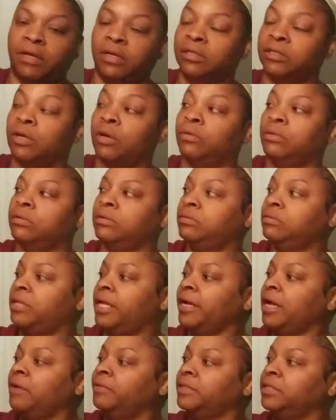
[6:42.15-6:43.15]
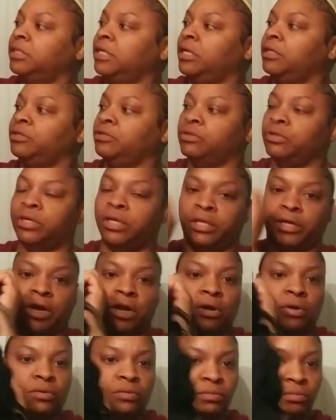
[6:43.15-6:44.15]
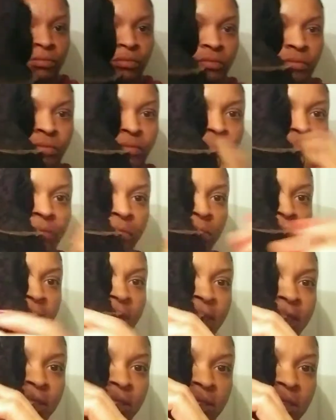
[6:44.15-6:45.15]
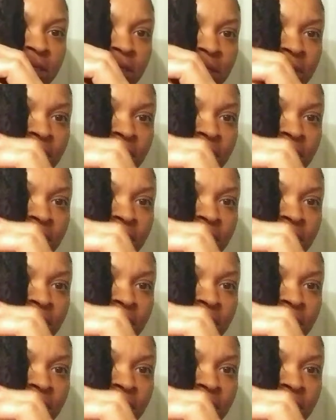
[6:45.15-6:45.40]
So like I was telling you earlier, oh, and